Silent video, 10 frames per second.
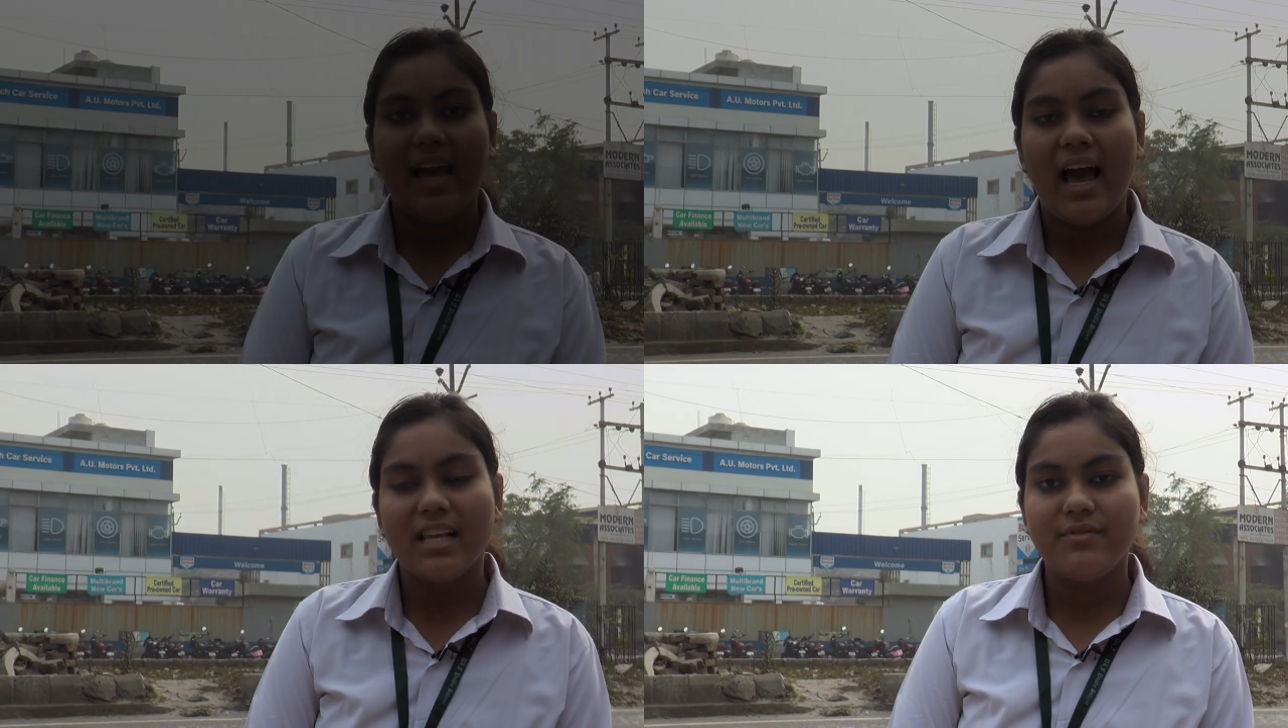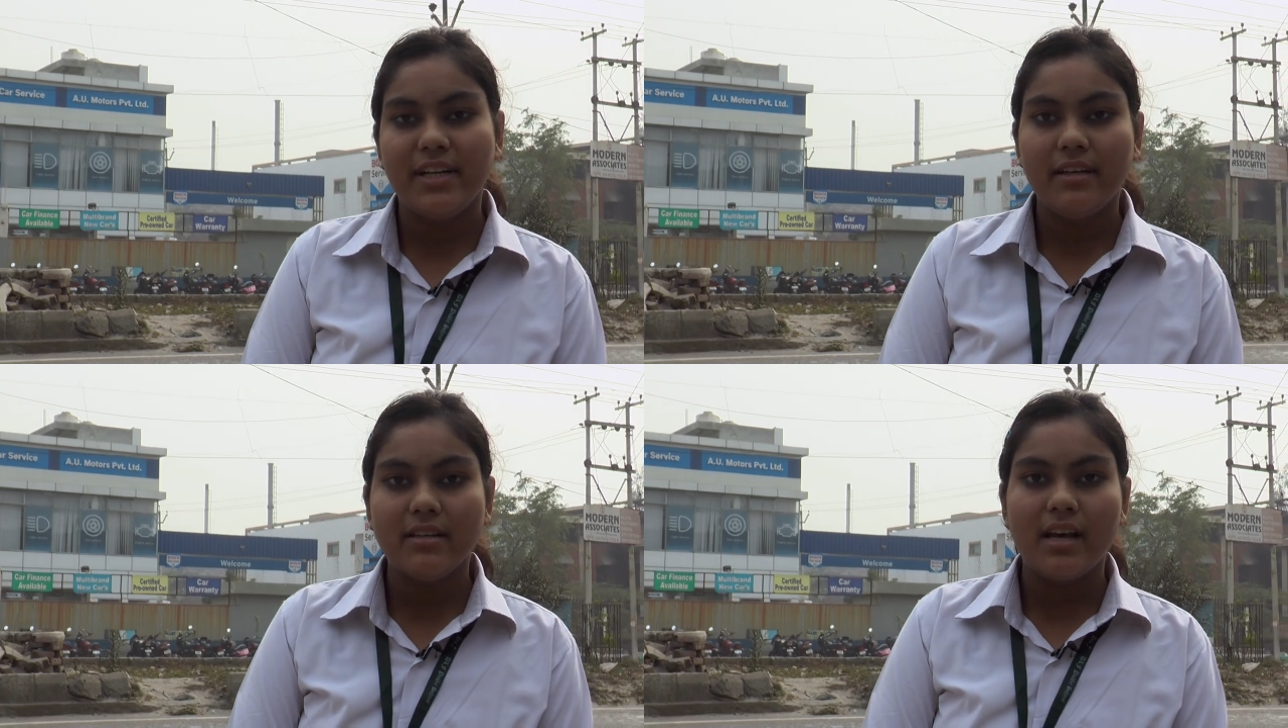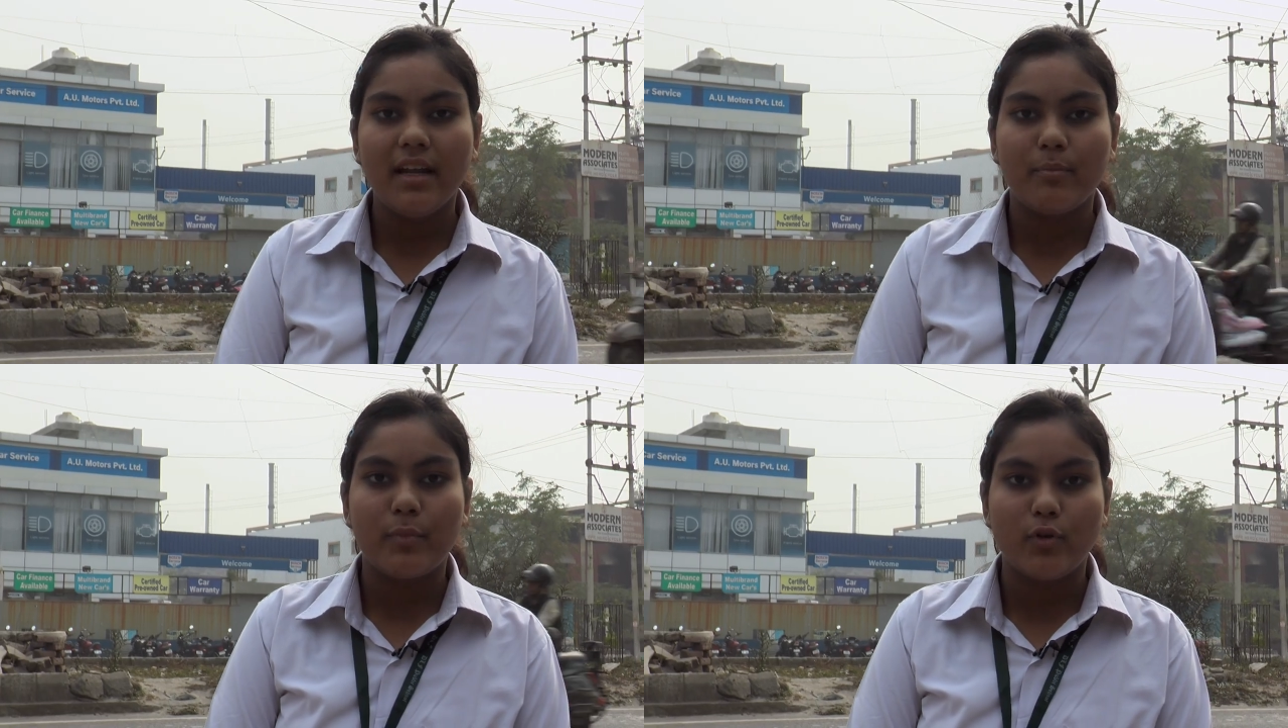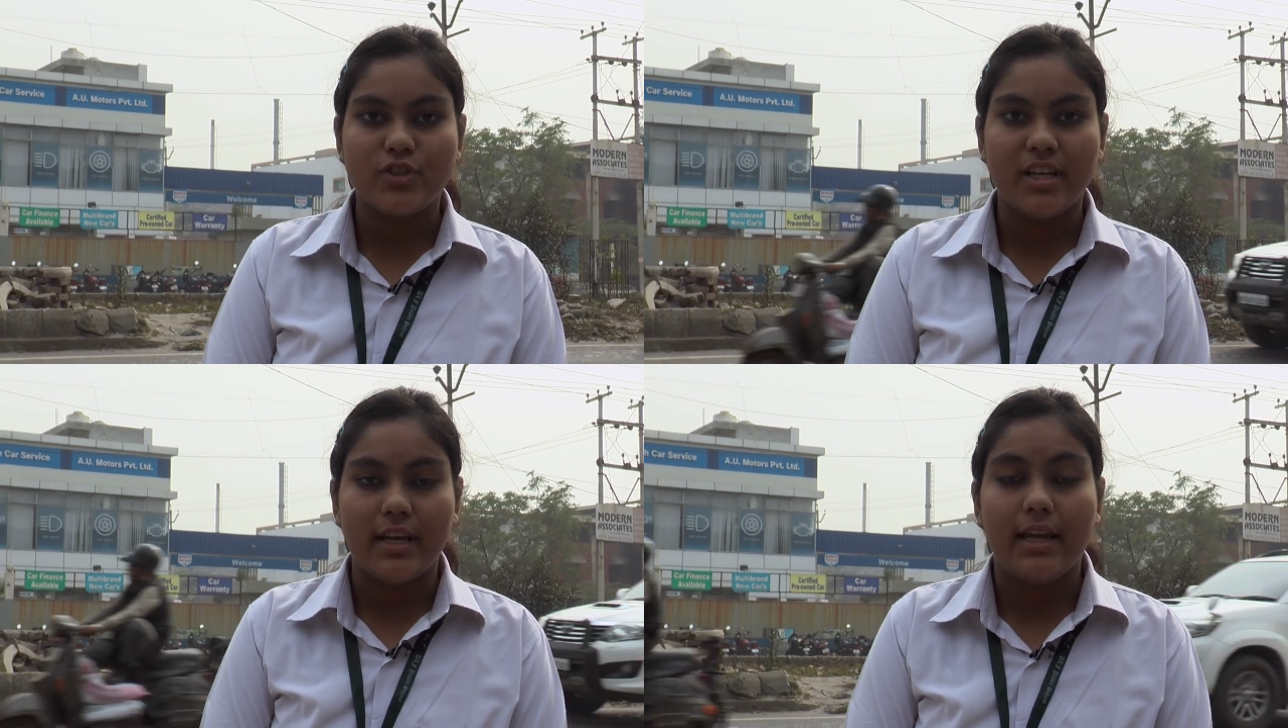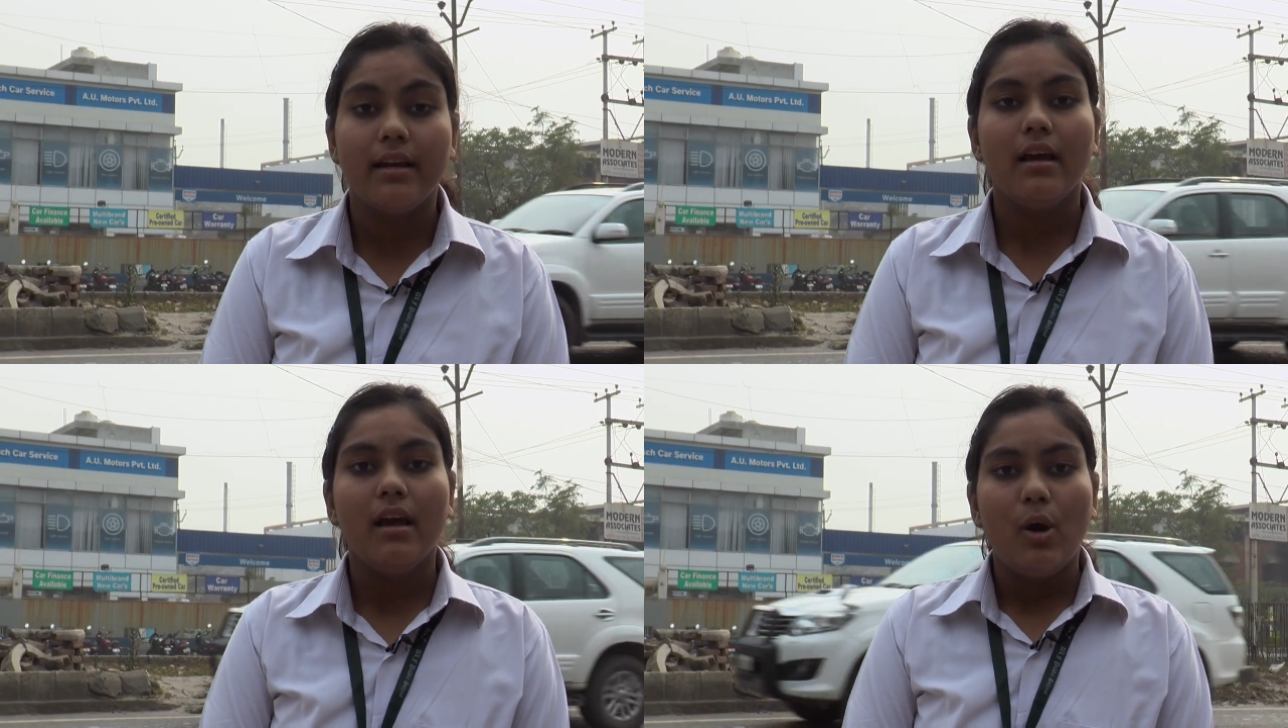As winters are approaching
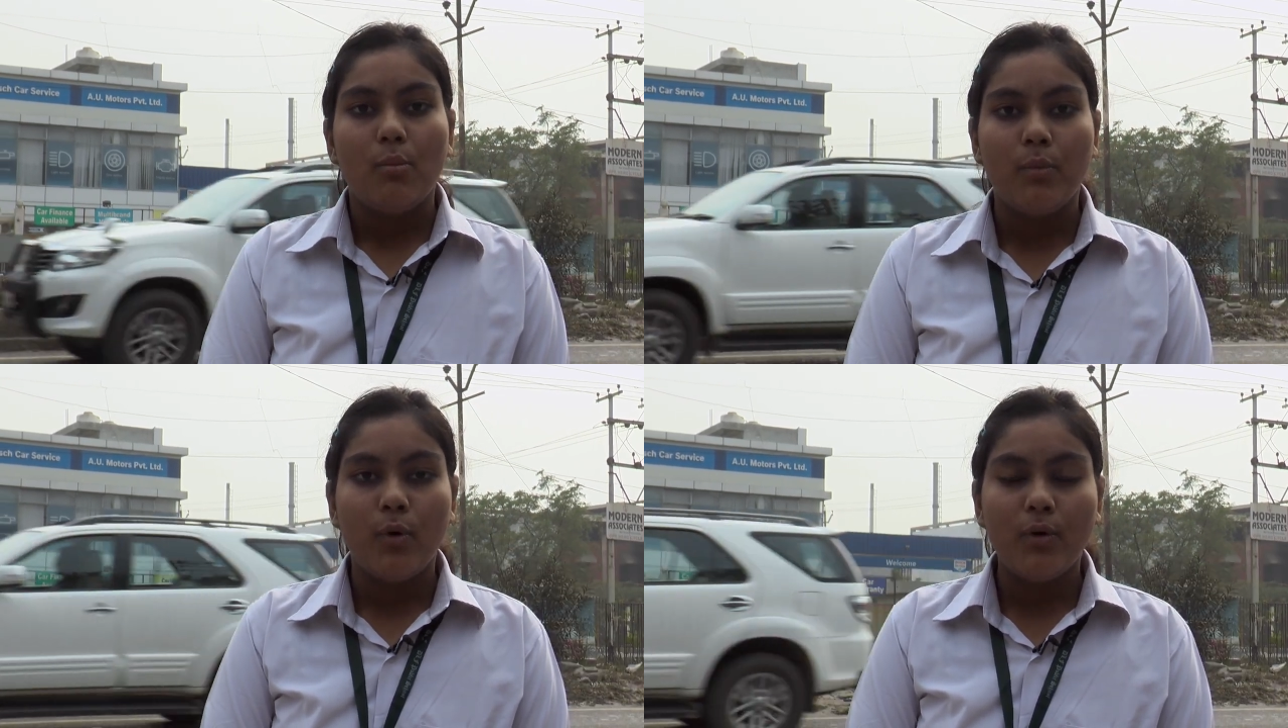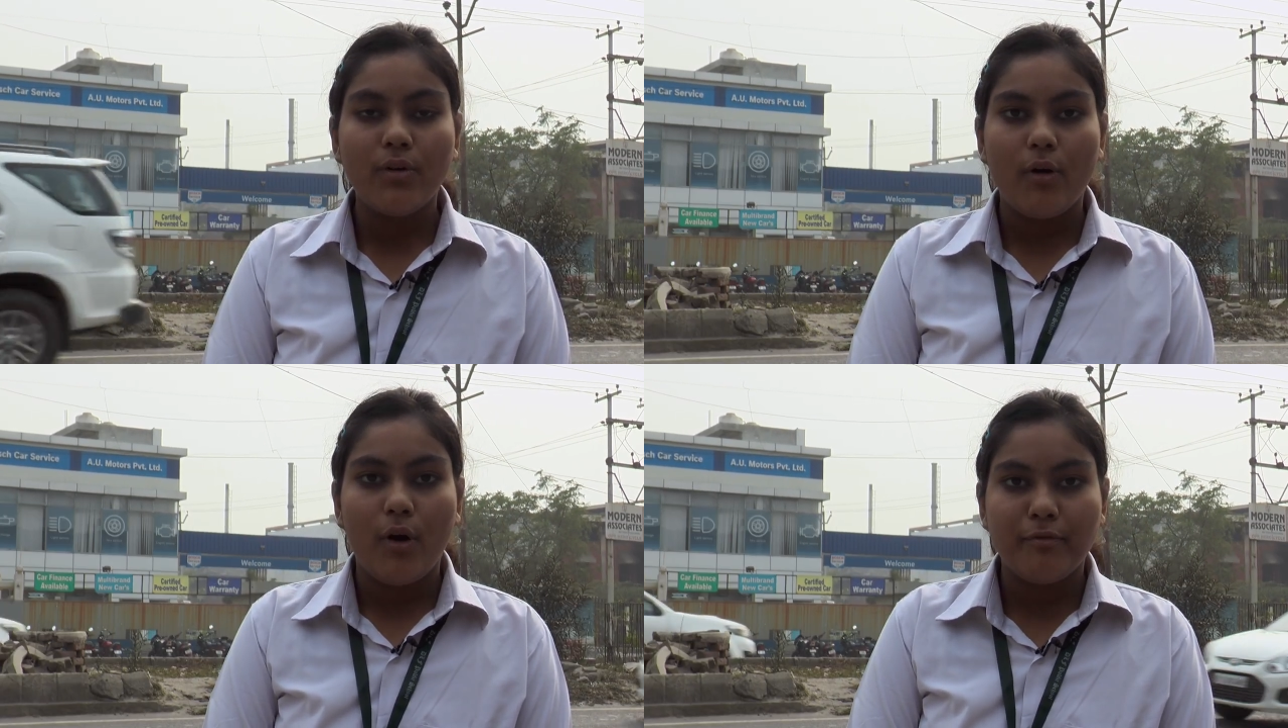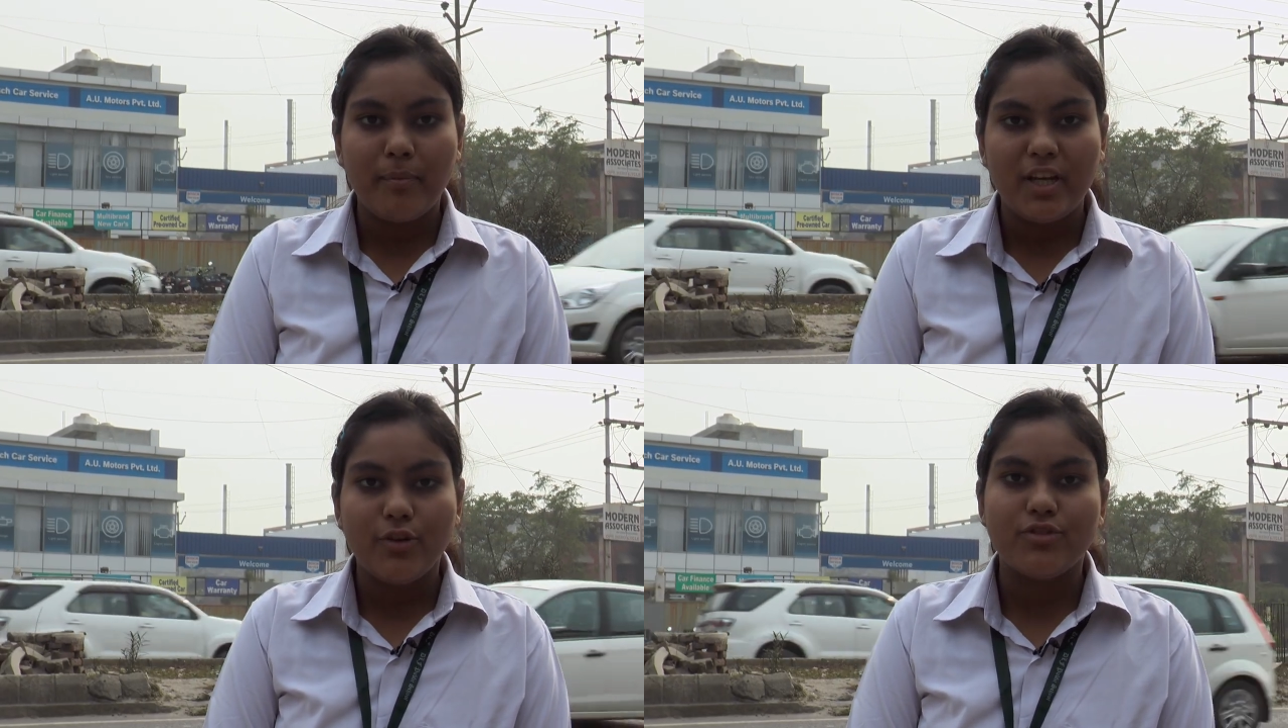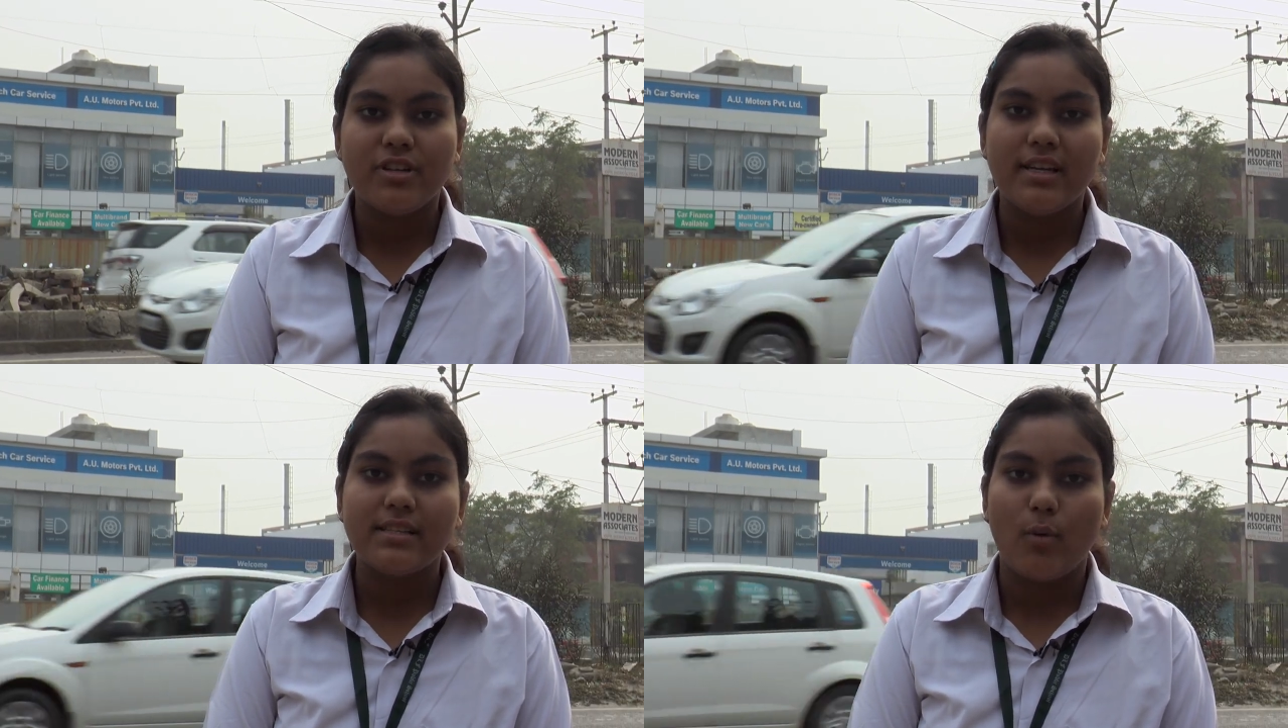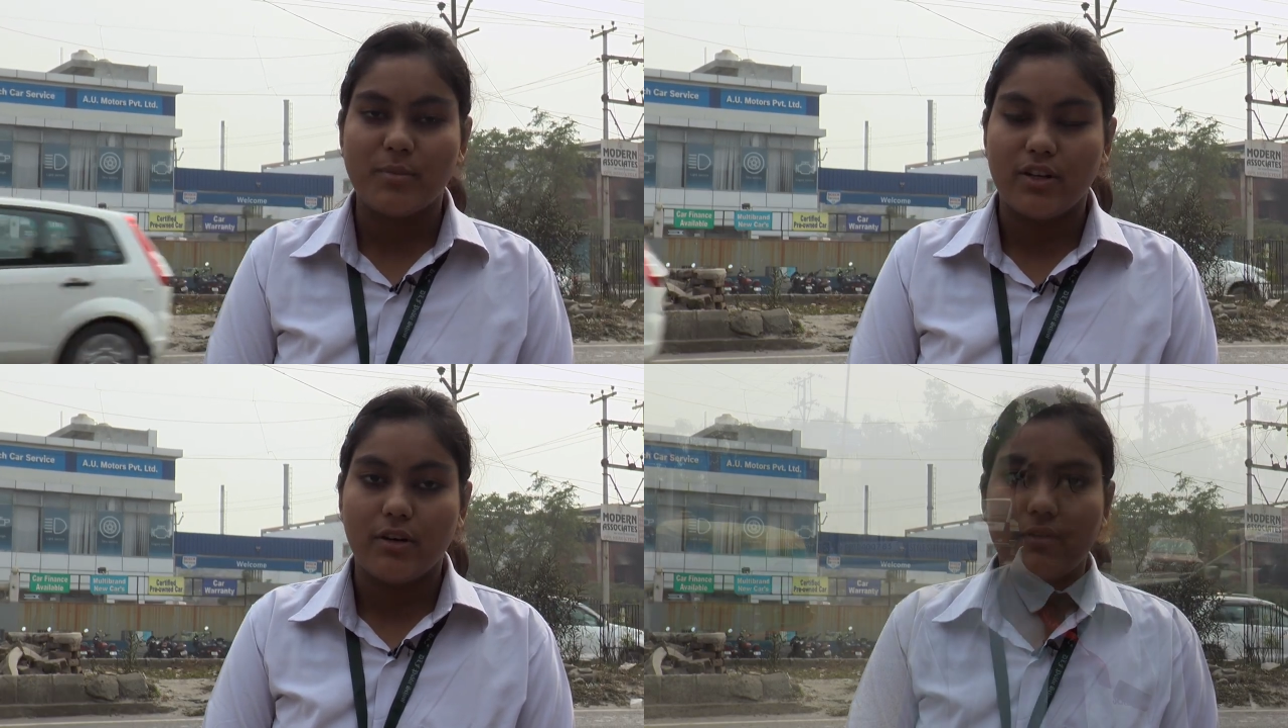in, more of pollution is
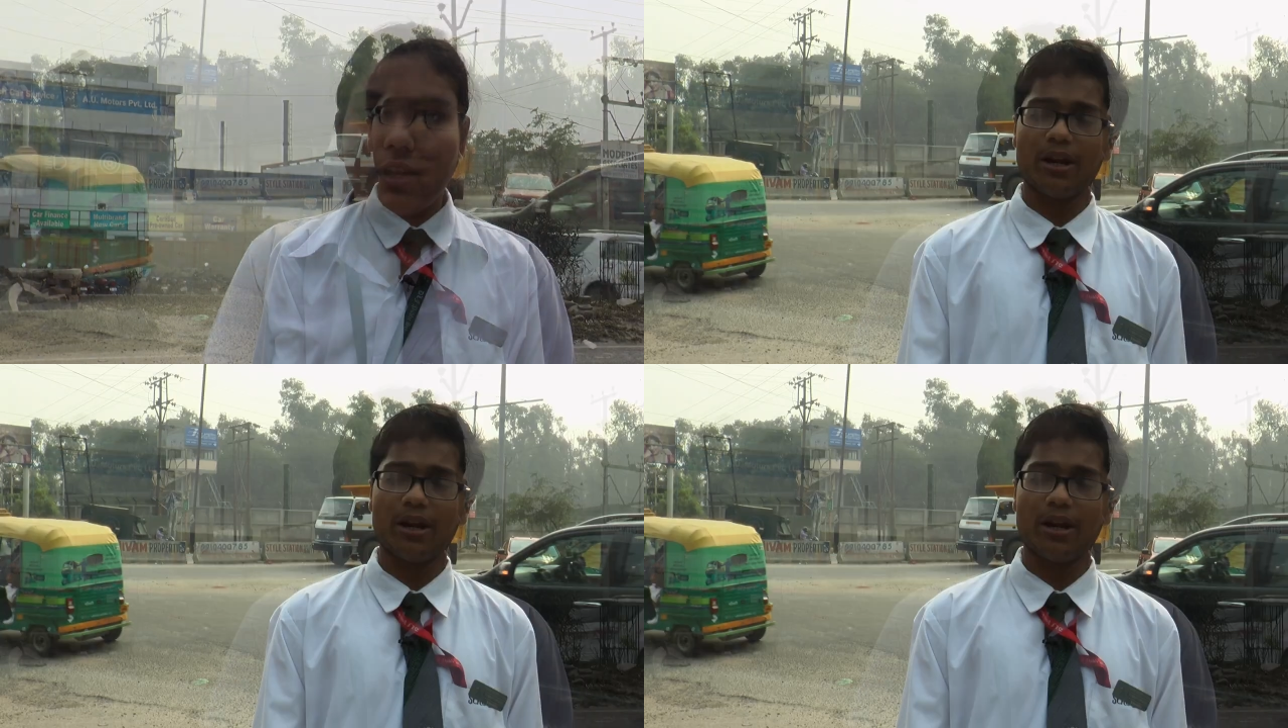observed.